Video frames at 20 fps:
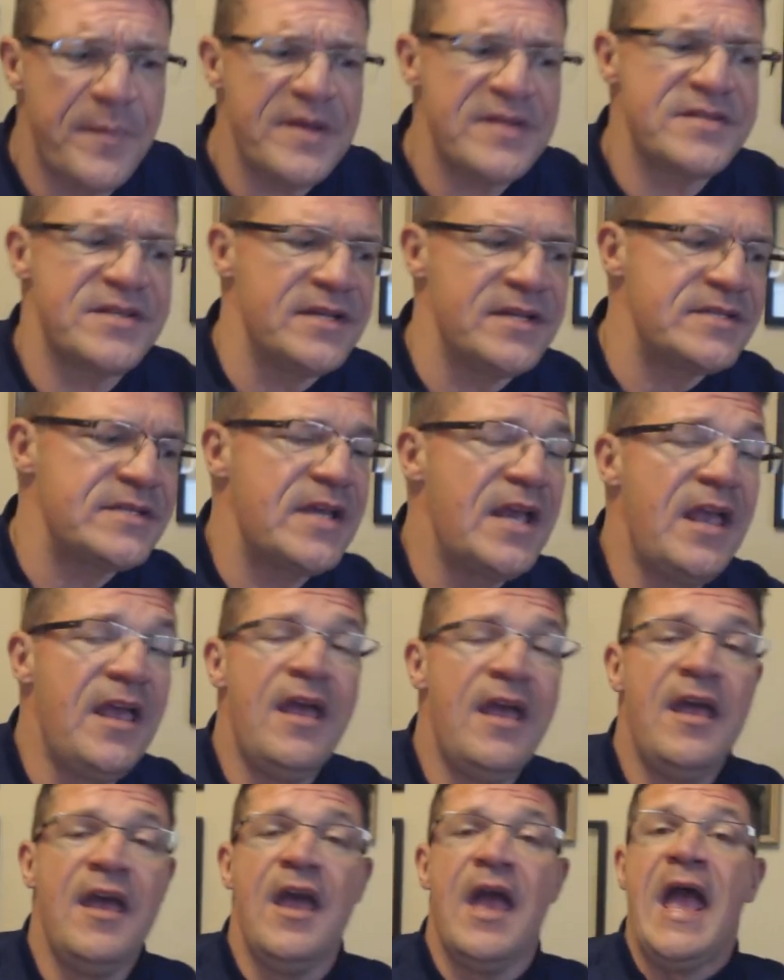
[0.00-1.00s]
business,
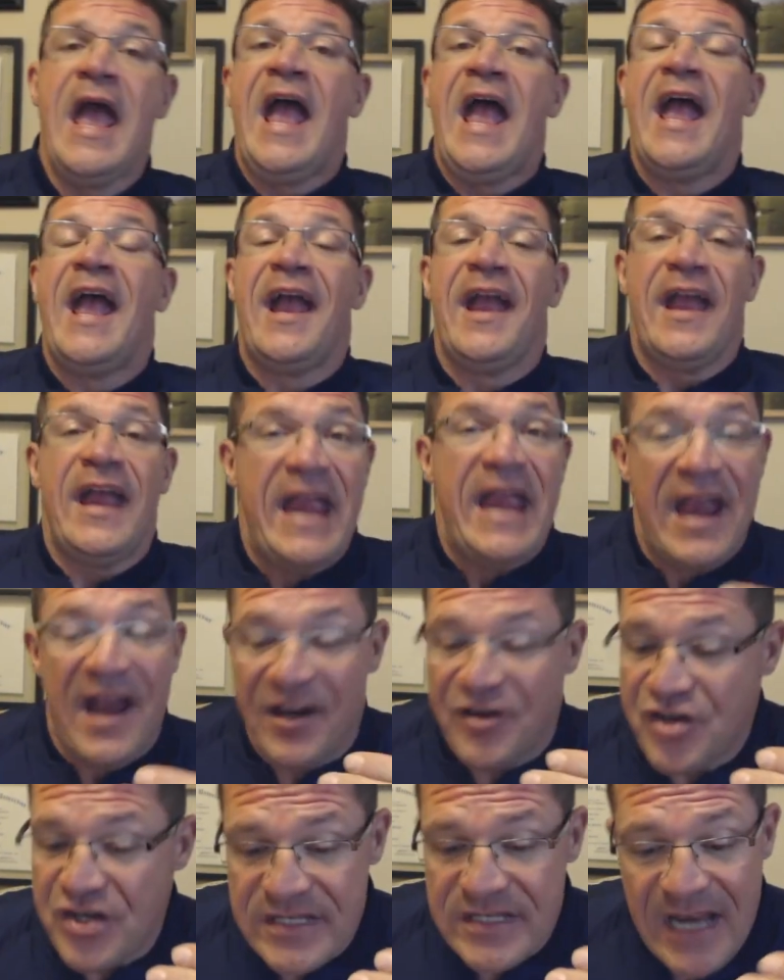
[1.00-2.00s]
hey,
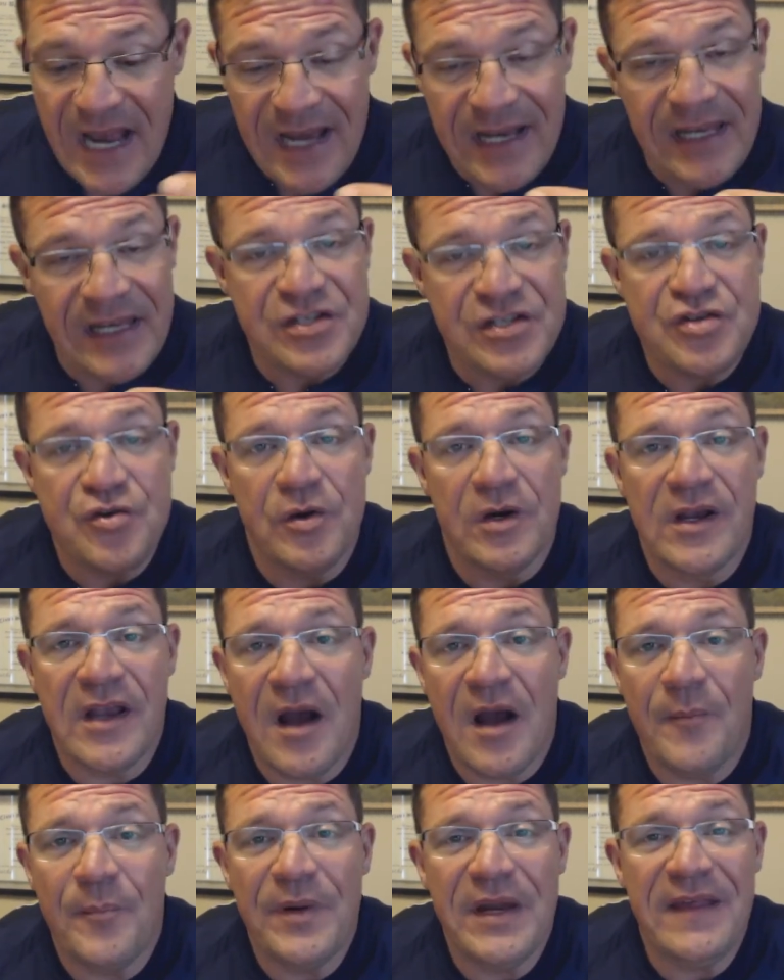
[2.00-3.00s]
I just got into a
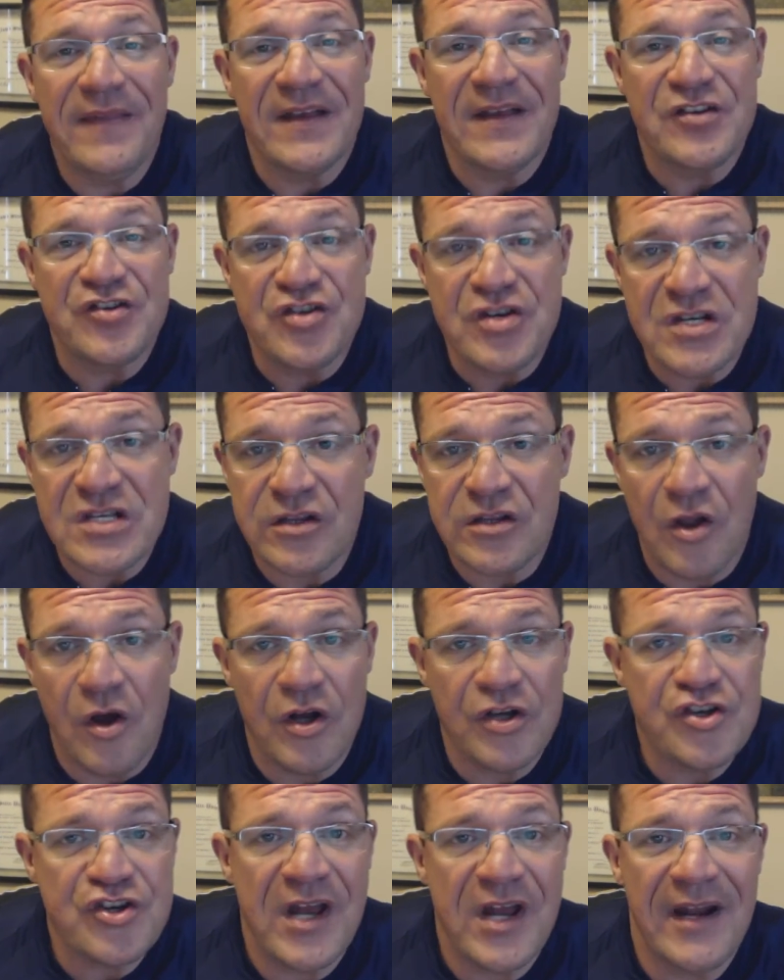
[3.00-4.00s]
company that's just
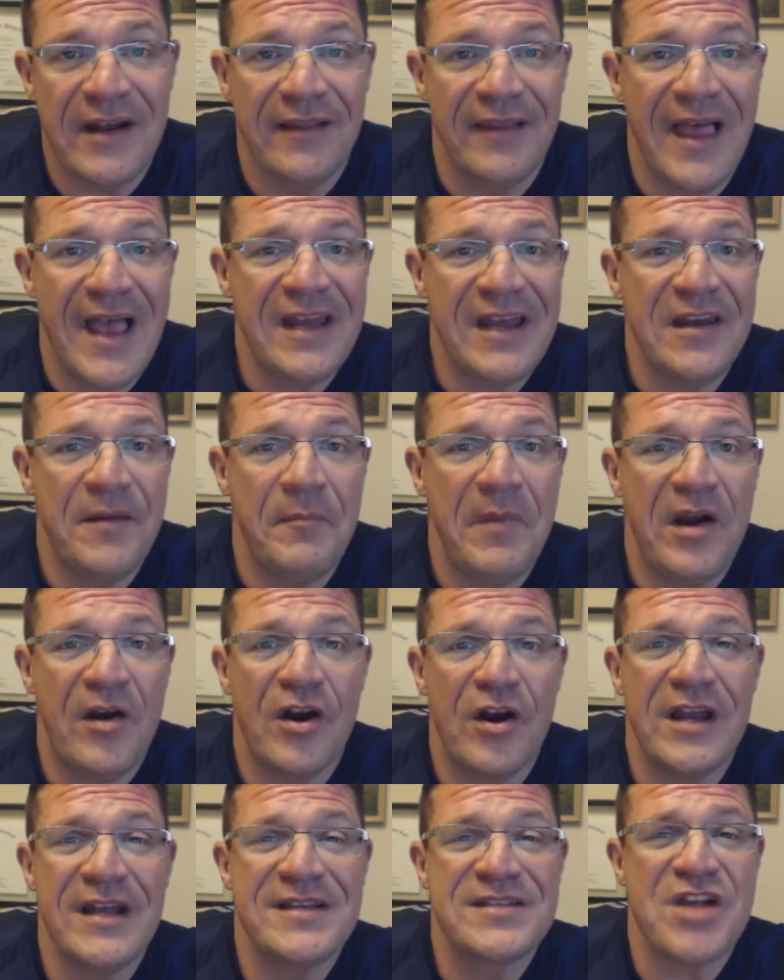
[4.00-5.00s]
launching out of Latin
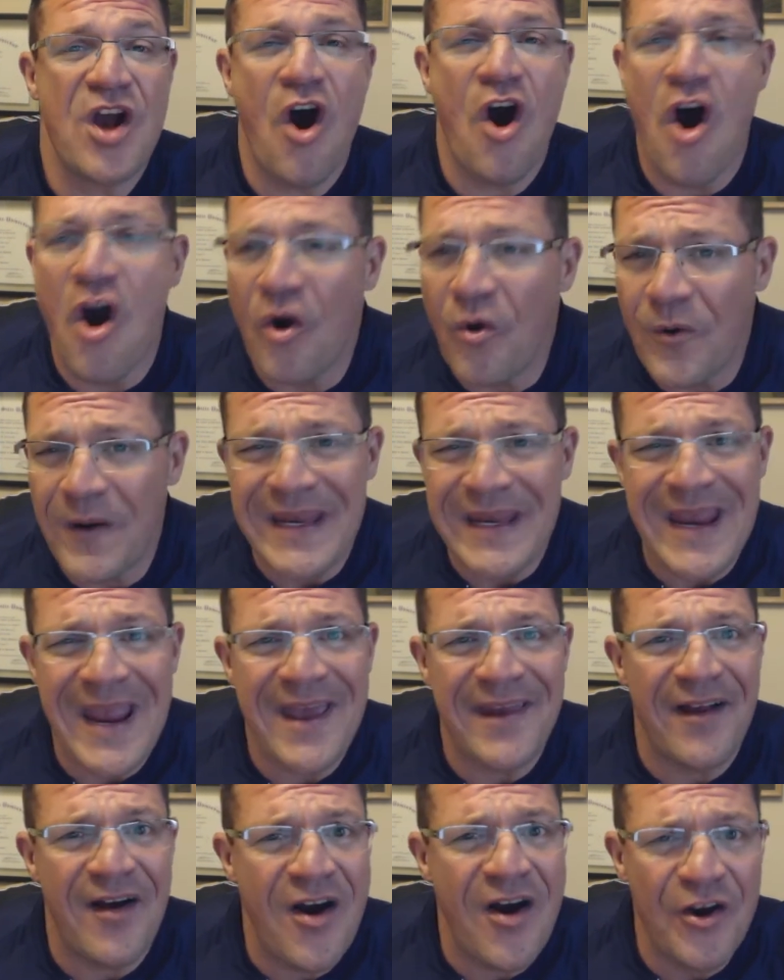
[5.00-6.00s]
America. It's already
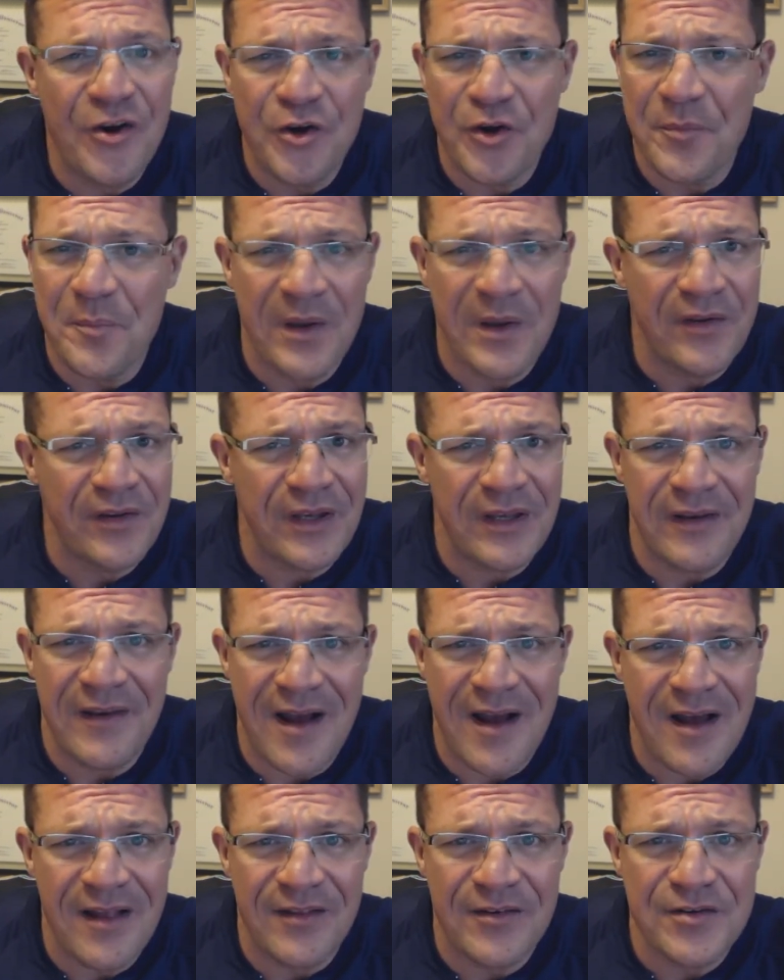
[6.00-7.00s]
at $100 million.
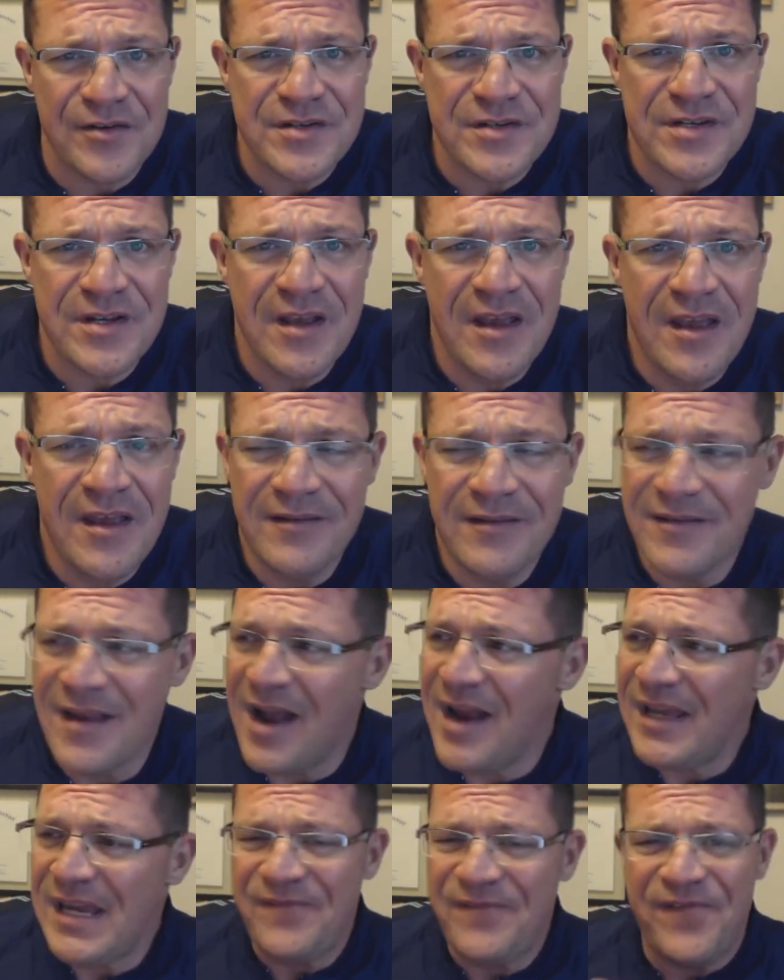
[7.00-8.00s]

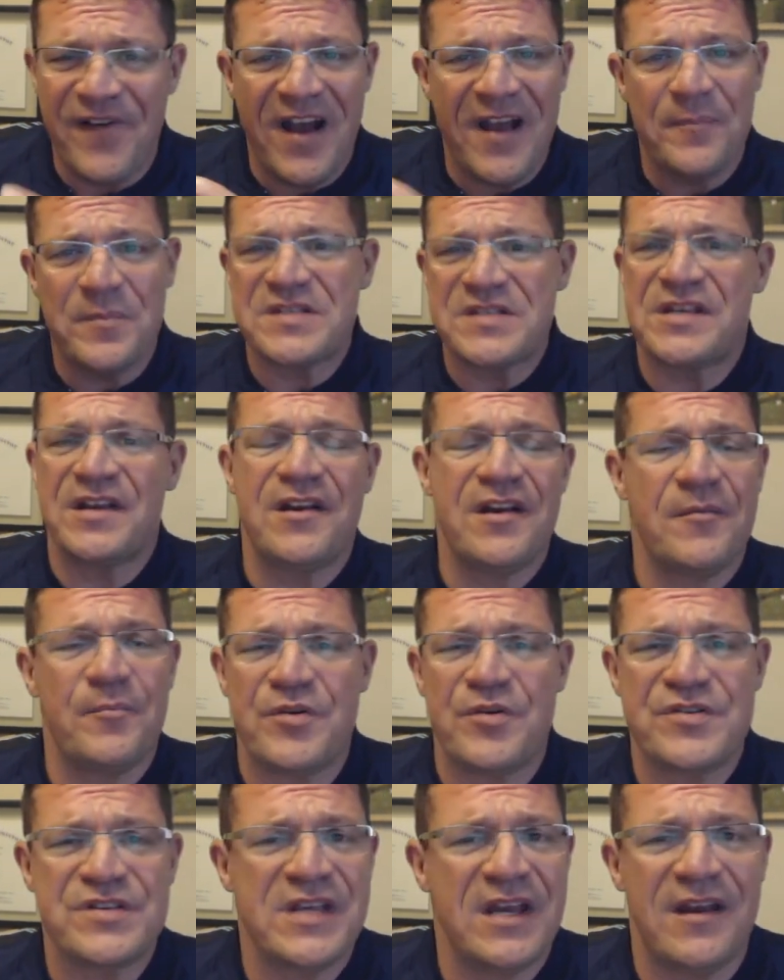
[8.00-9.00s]

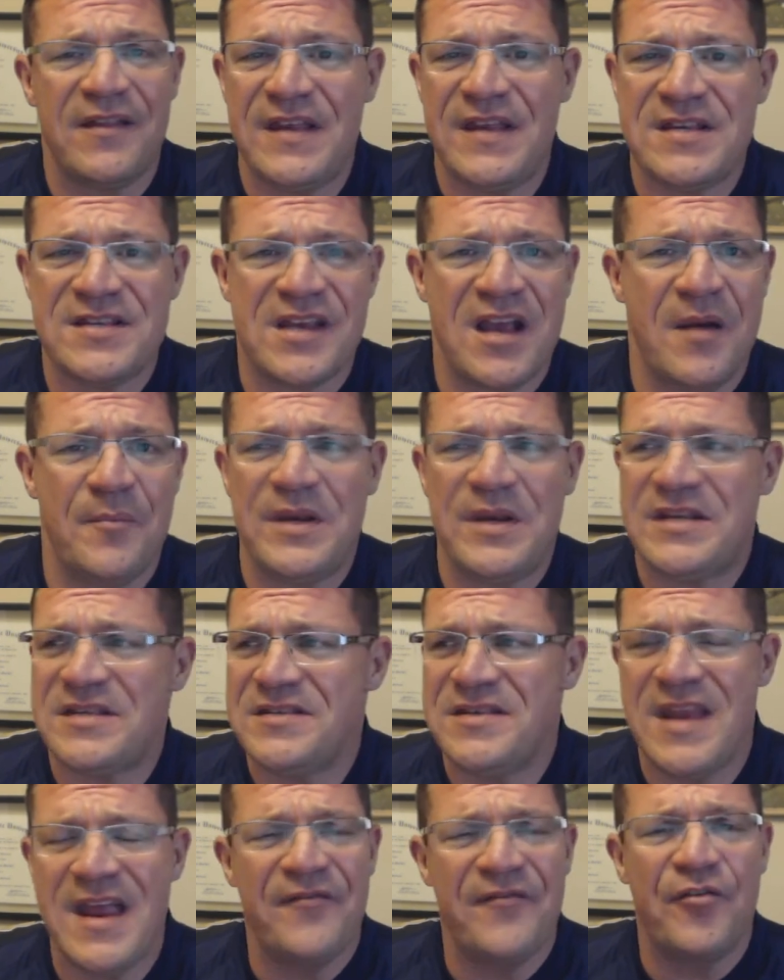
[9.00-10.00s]
95% of these companies
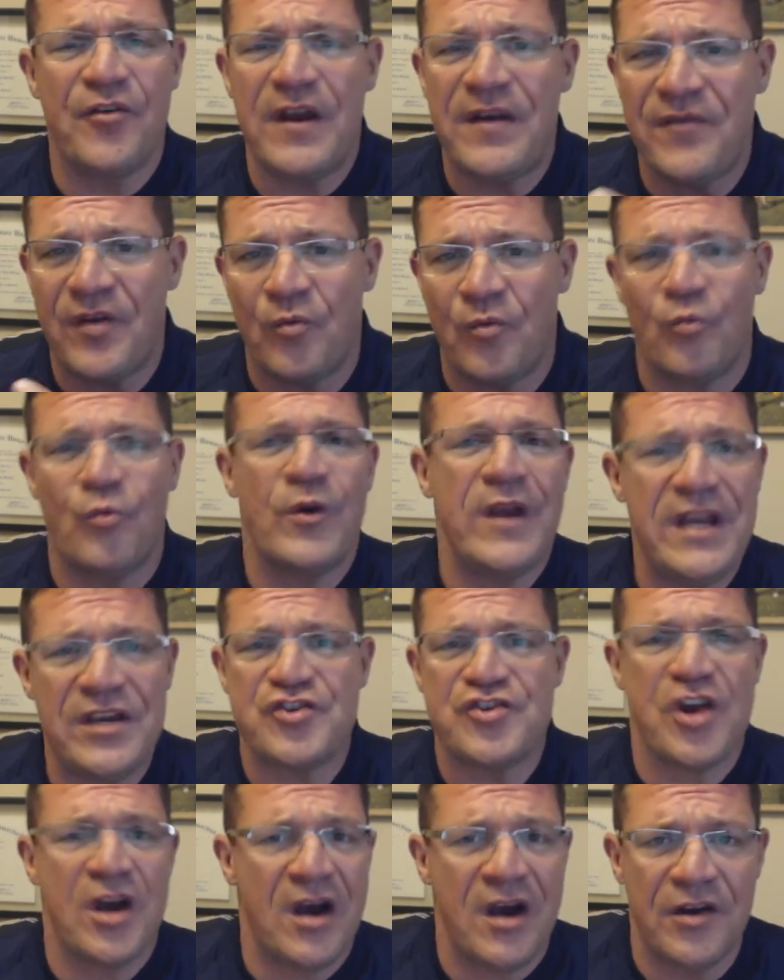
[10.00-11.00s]
never even
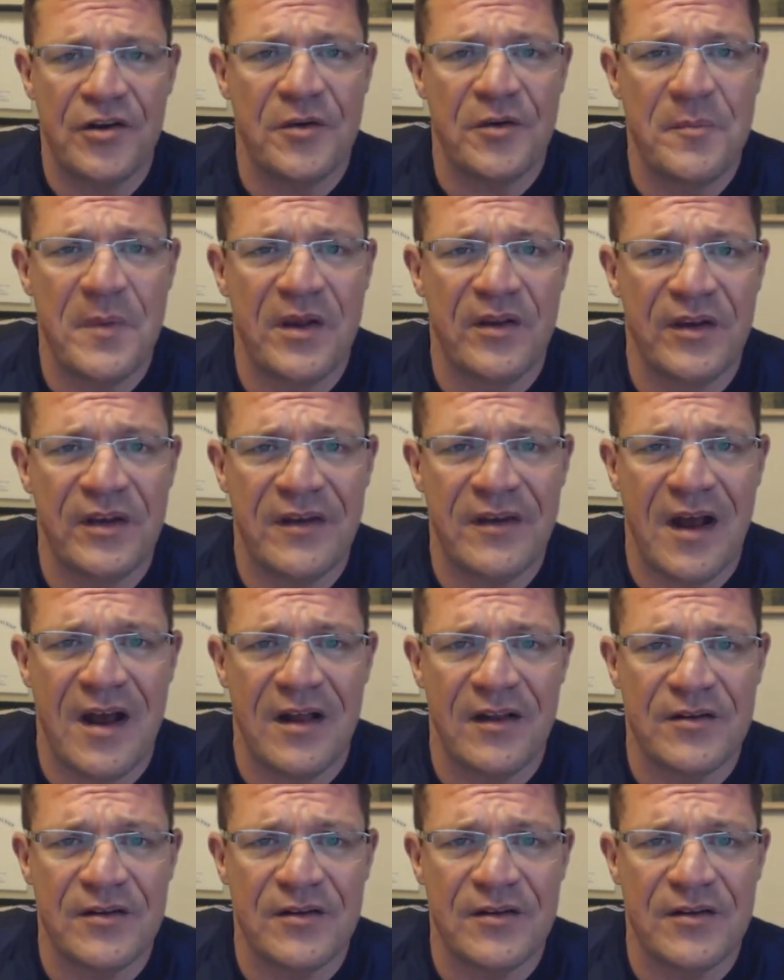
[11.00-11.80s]
reach $100 million.